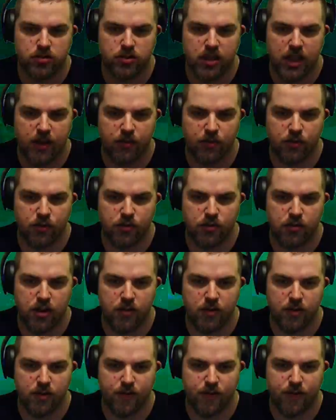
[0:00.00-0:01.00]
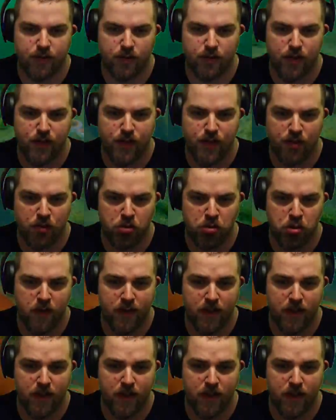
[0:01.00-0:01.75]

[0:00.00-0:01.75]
That was strange. Well, whoever